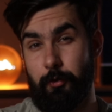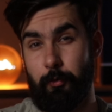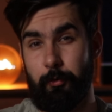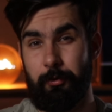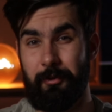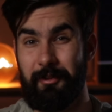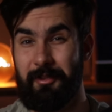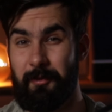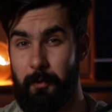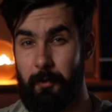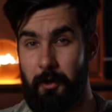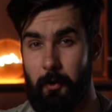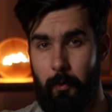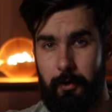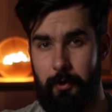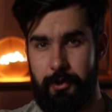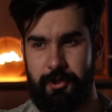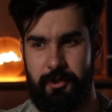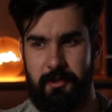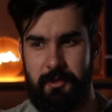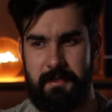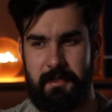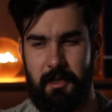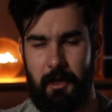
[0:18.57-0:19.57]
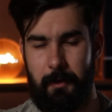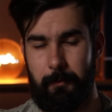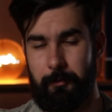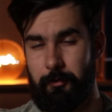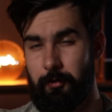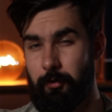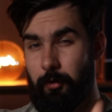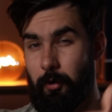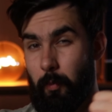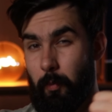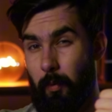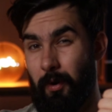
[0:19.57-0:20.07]
show you the 3 questions type
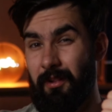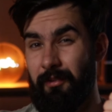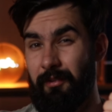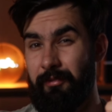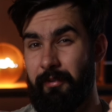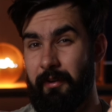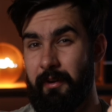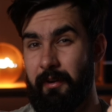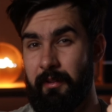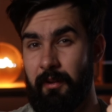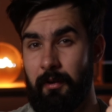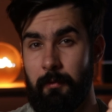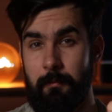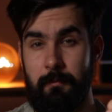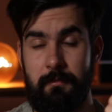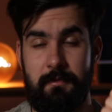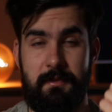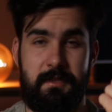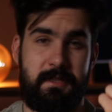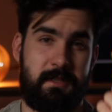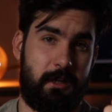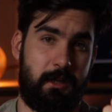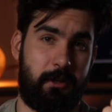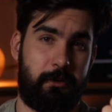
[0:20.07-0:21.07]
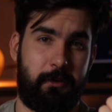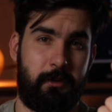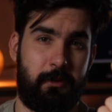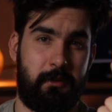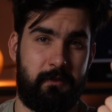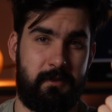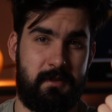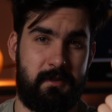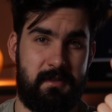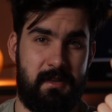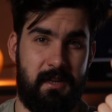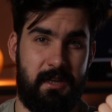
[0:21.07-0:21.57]
to qualify them, start
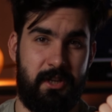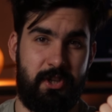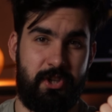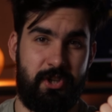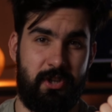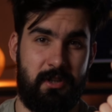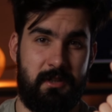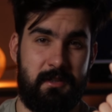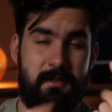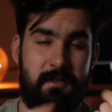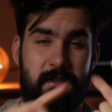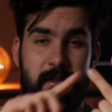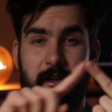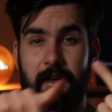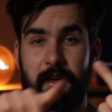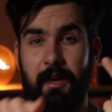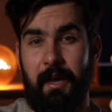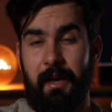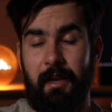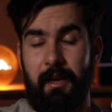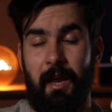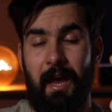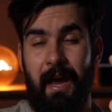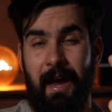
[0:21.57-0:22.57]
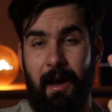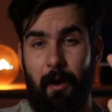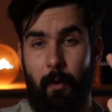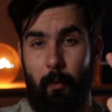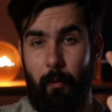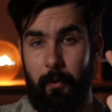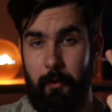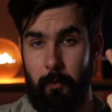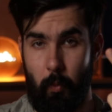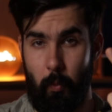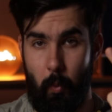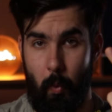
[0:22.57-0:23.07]
conversations, and how
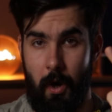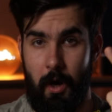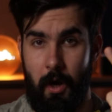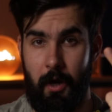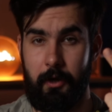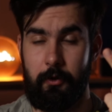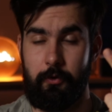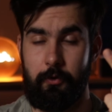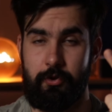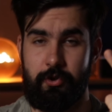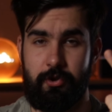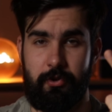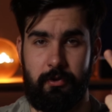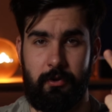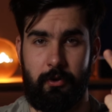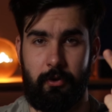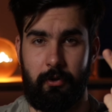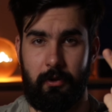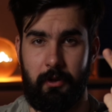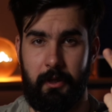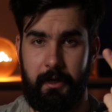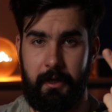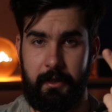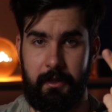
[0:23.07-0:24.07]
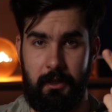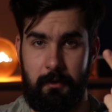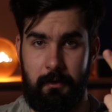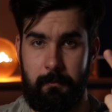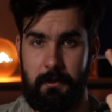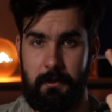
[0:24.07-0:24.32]
and why you should collect